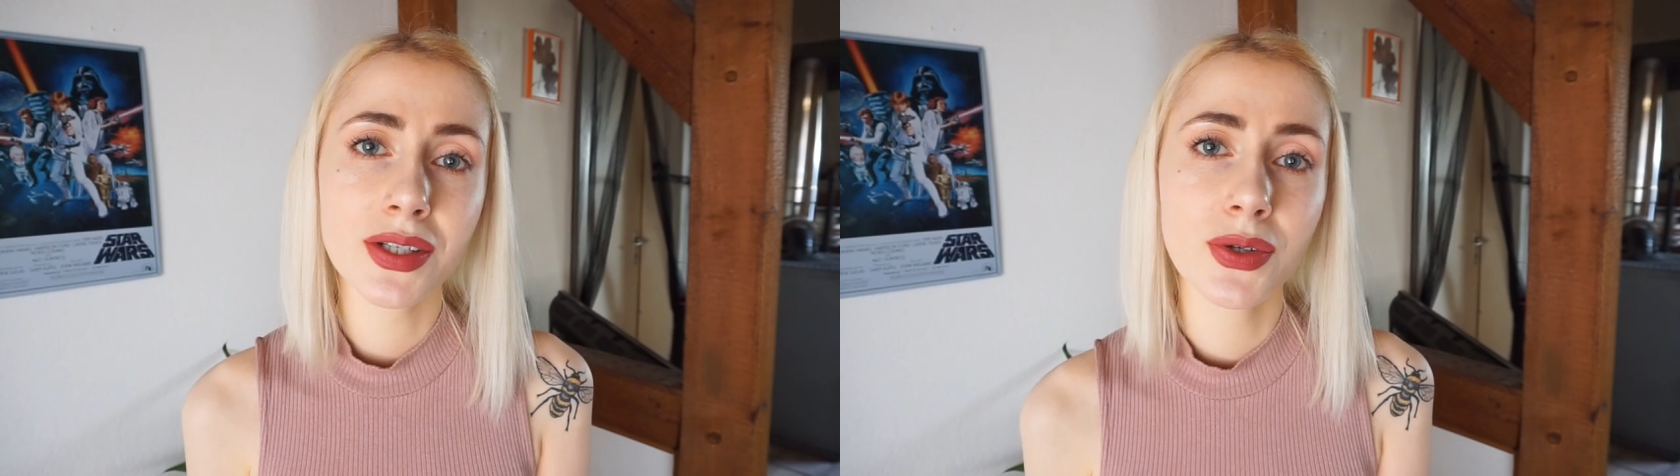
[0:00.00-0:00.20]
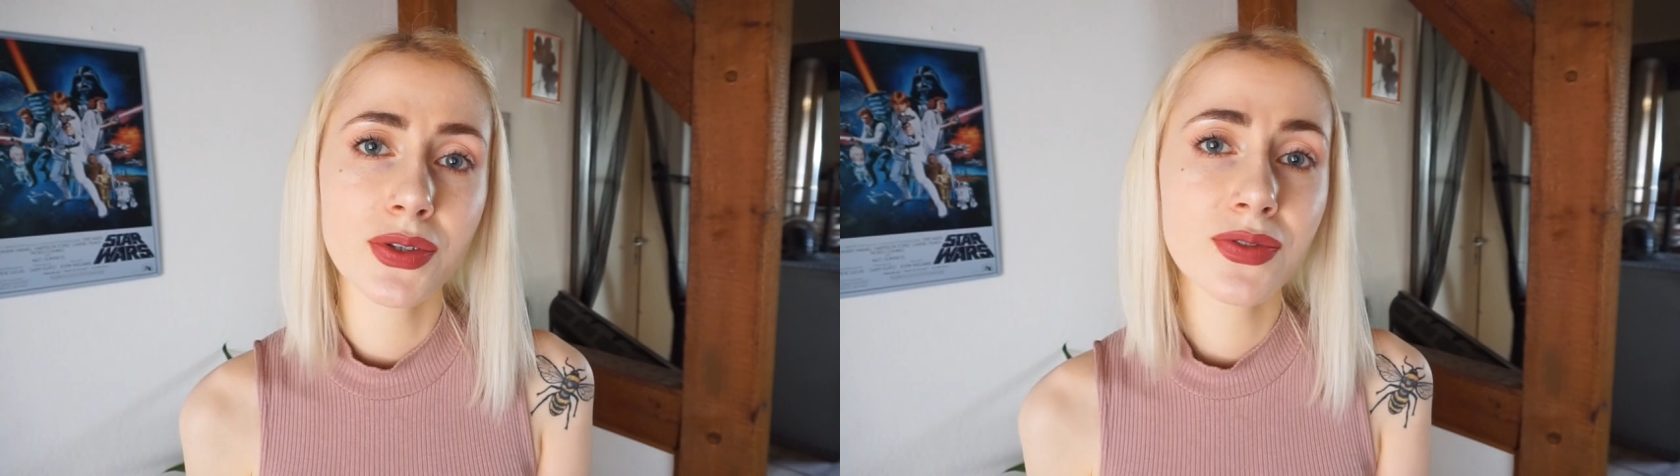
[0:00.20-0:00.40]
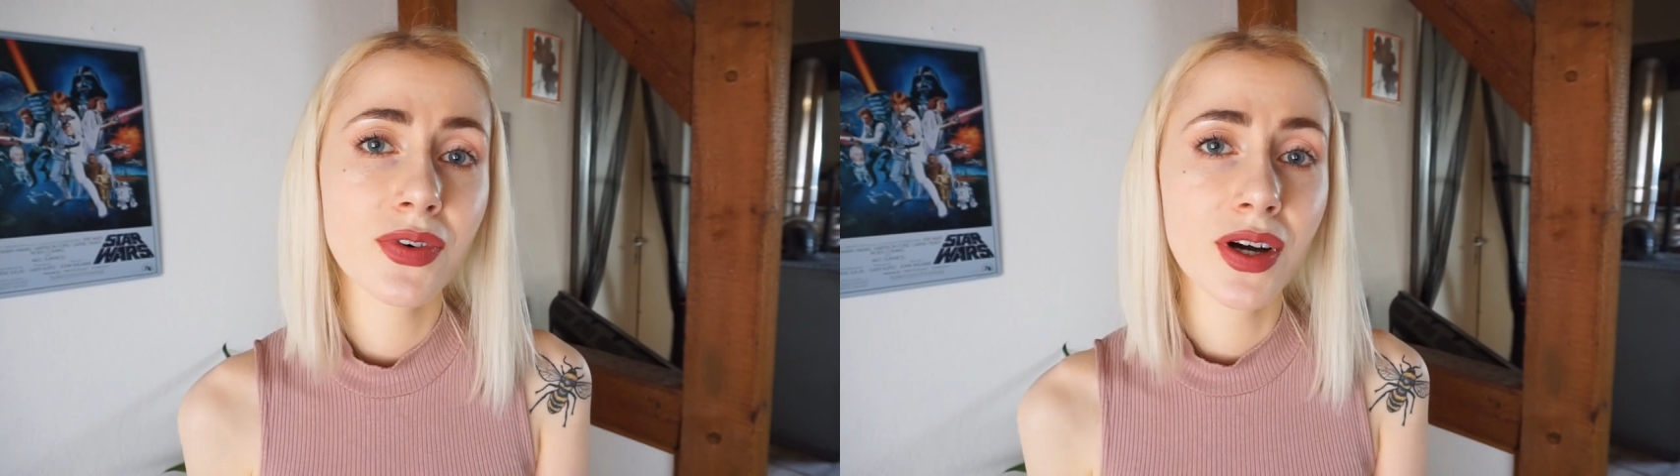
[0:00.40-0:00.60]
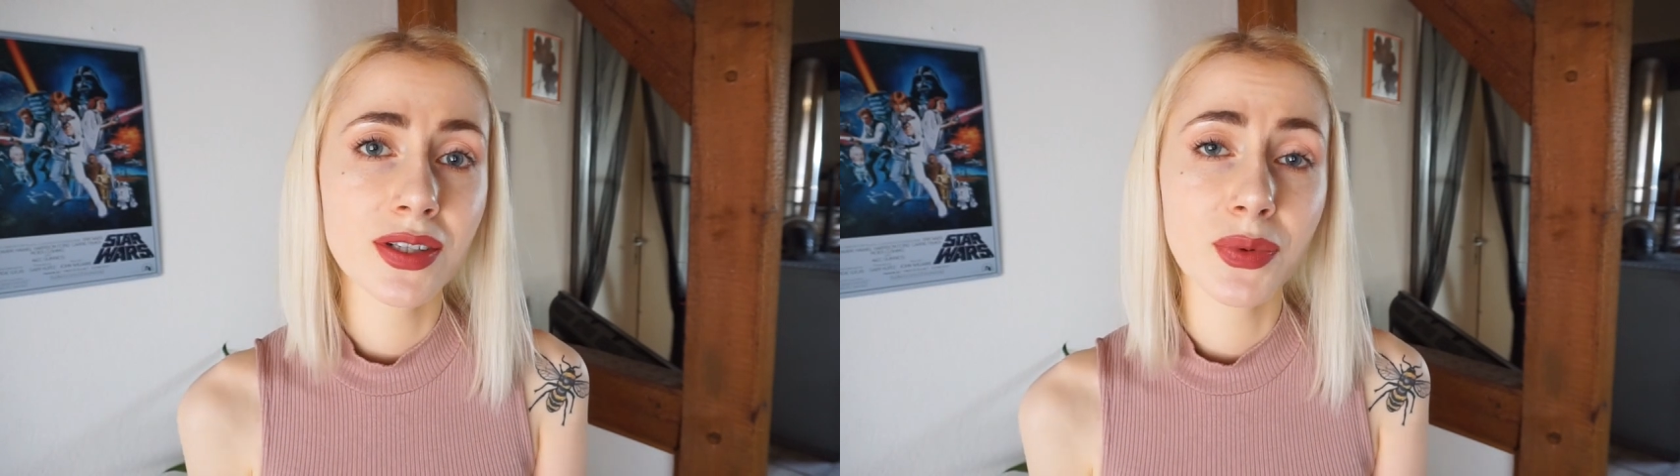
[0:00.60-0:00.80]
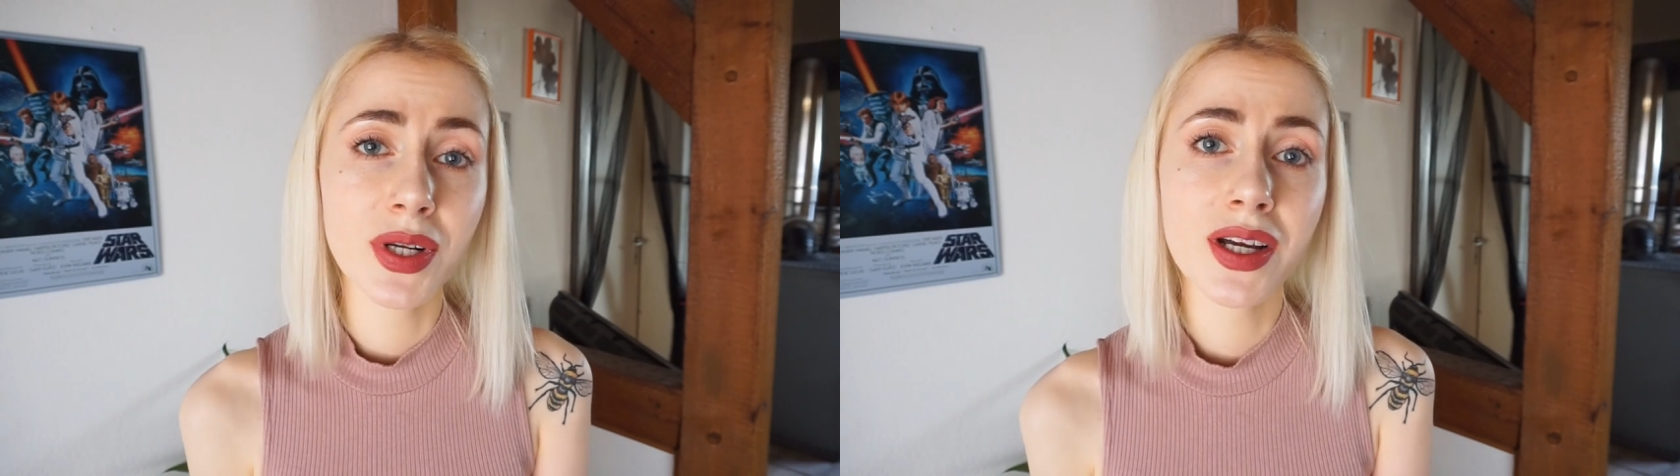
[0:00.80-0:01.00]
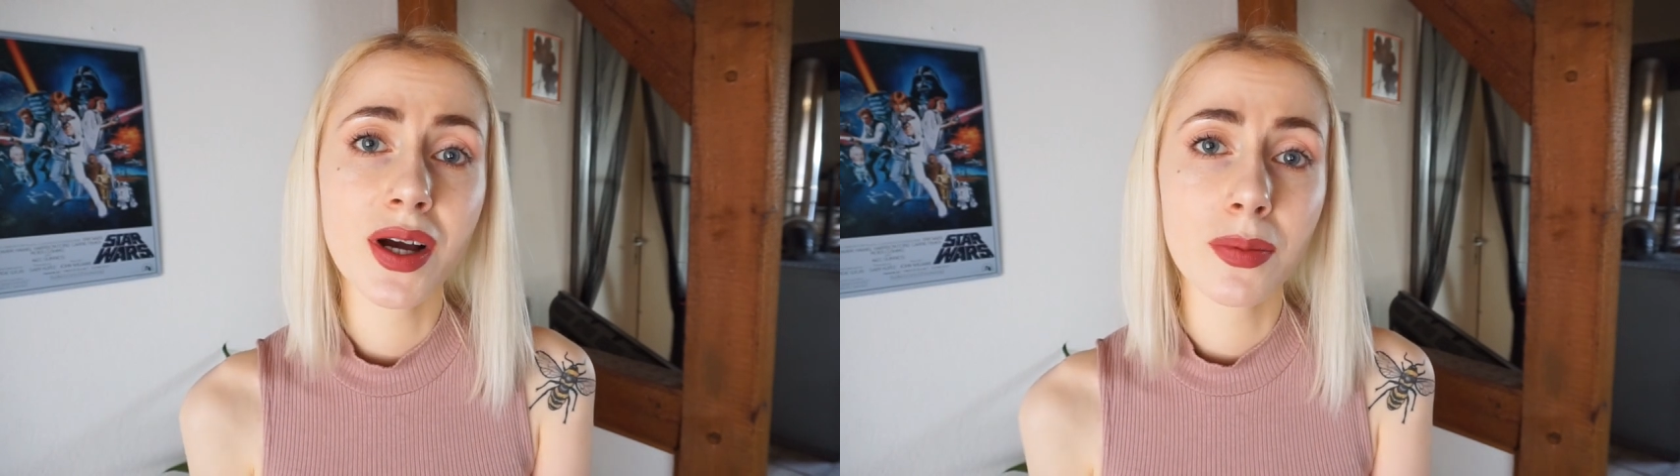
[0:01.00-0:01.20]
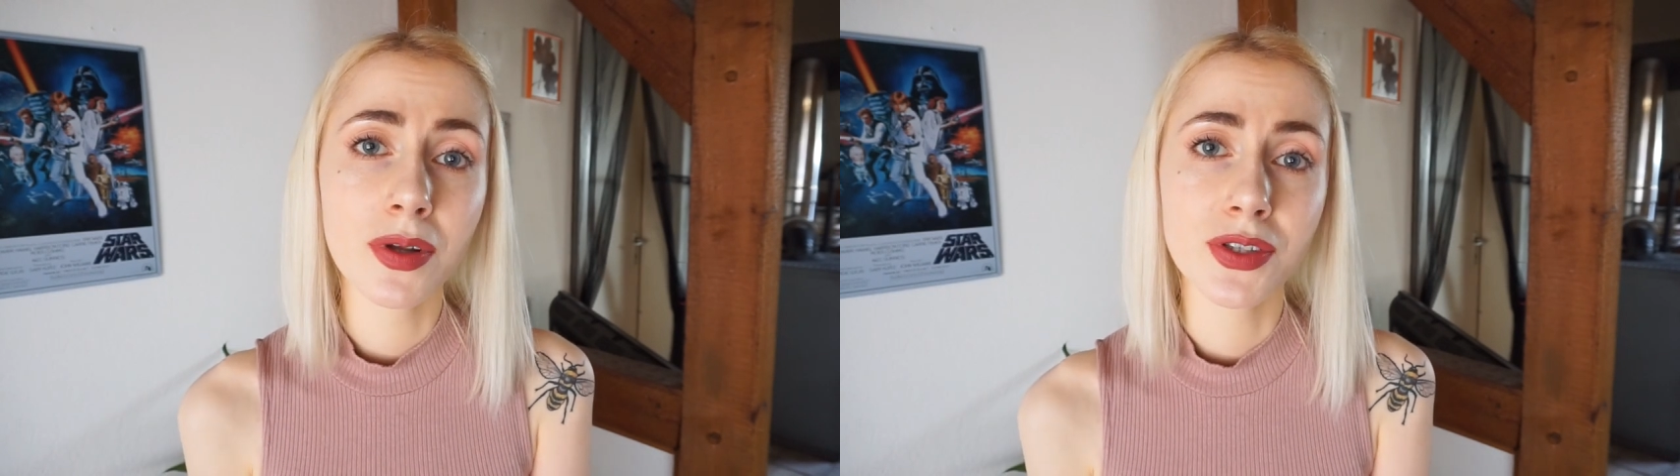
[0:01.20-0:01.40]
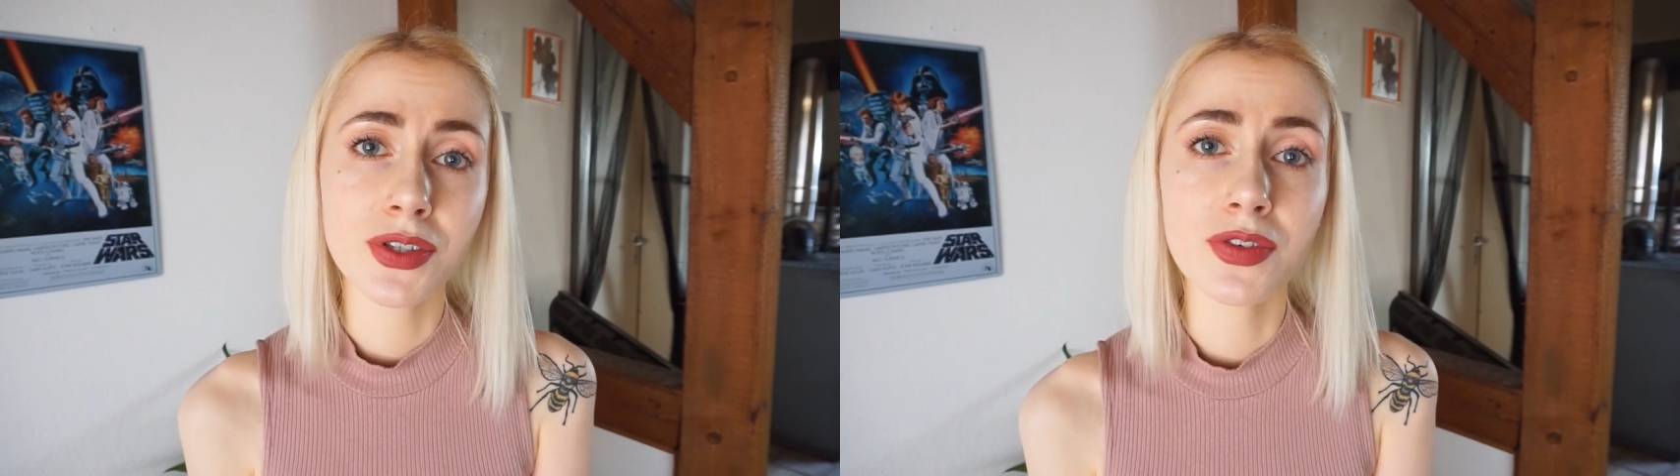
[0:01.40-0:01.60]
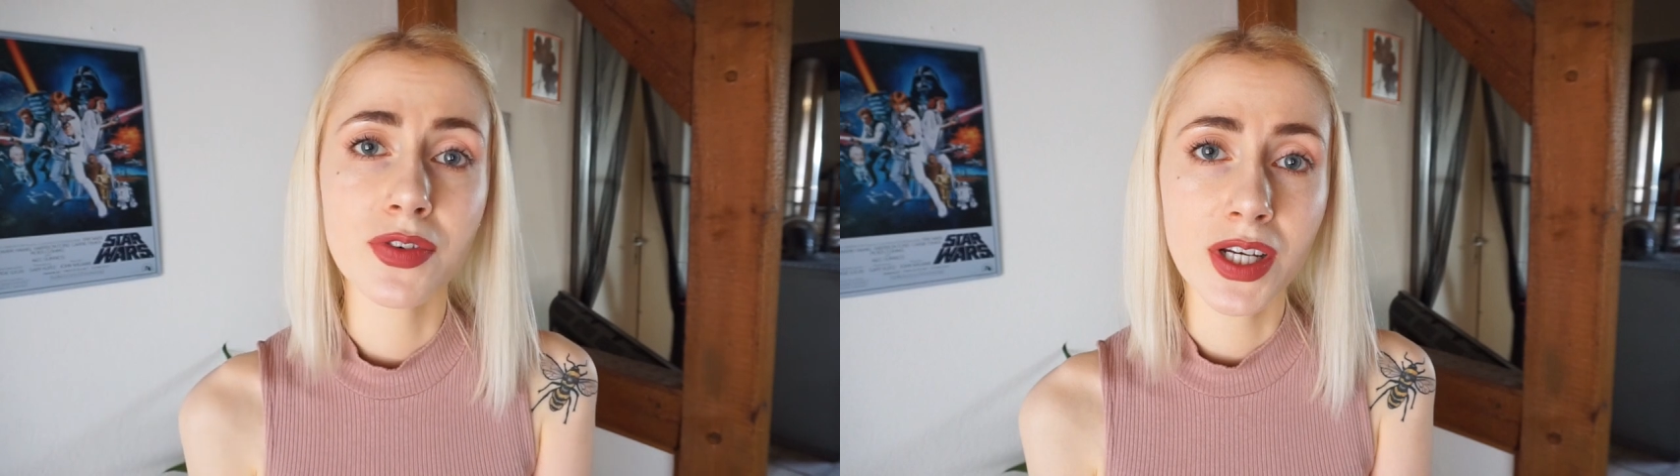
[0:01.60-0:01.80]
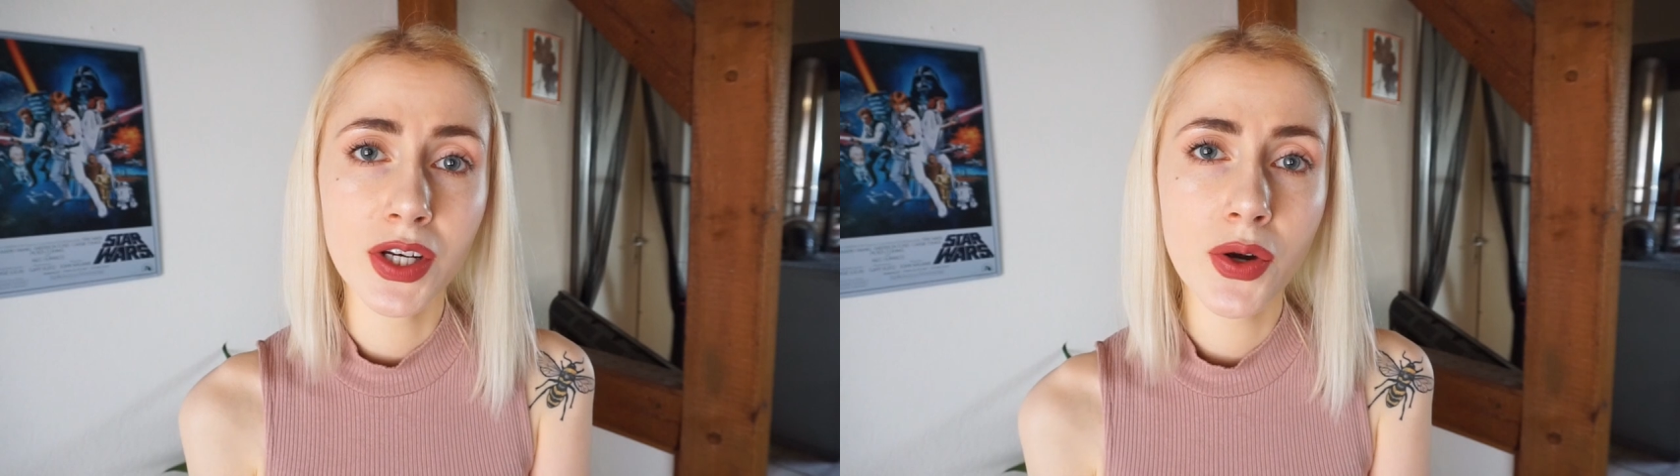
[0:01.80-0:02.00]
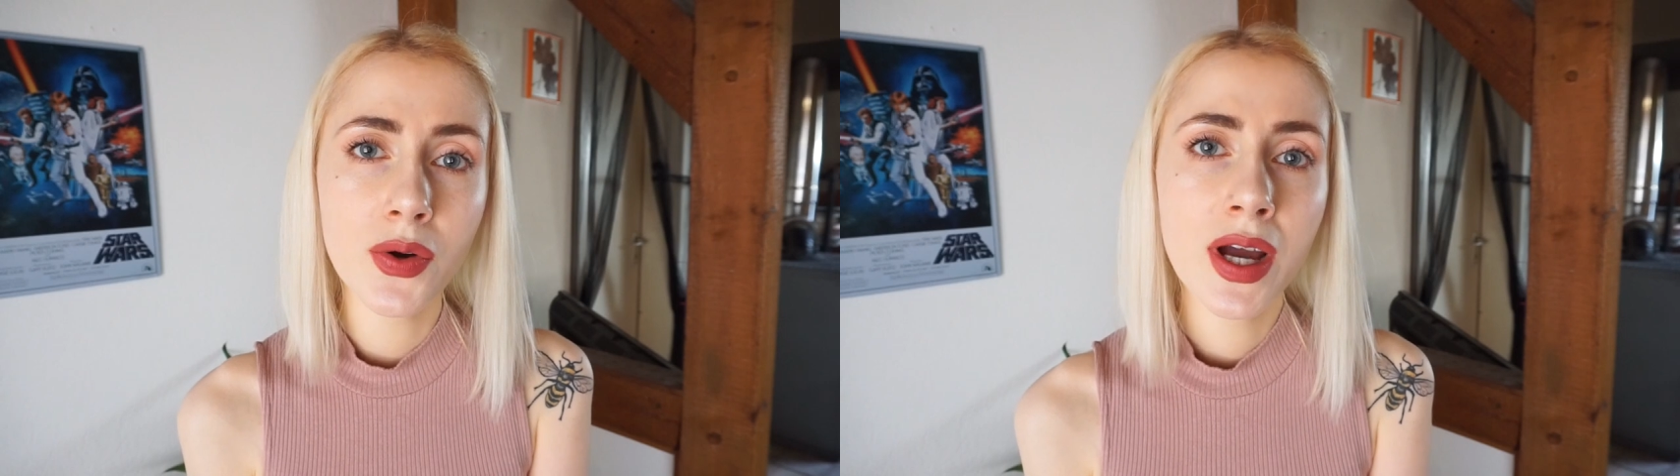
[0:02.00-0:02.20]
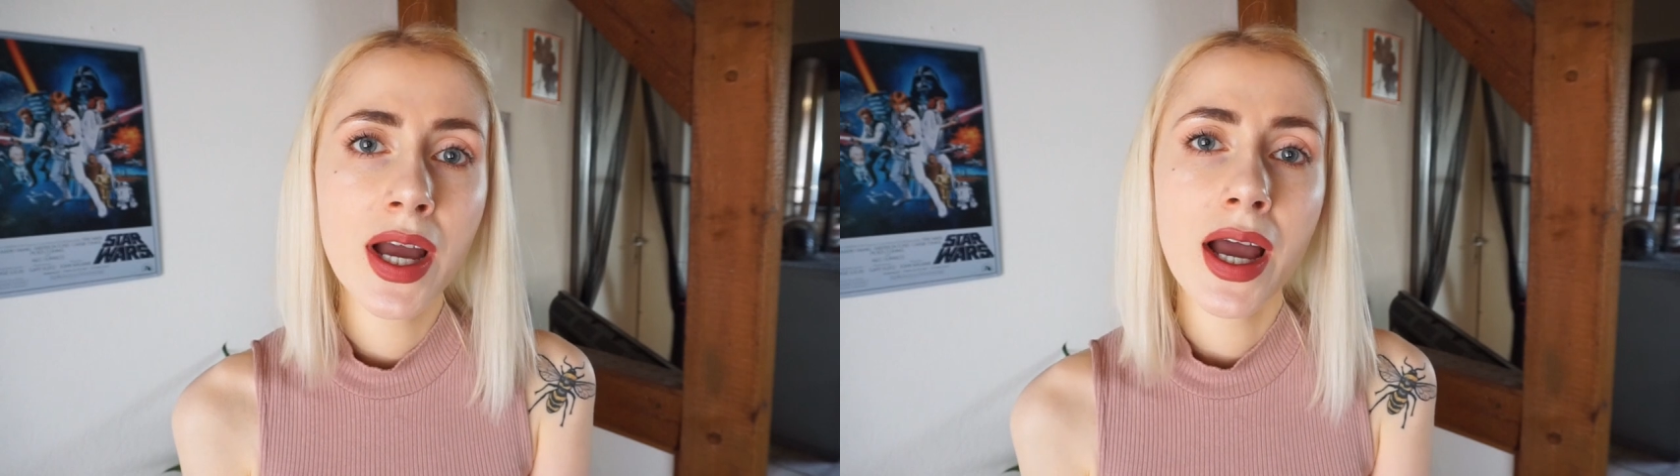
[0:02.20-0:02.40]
notified when I upload a new video,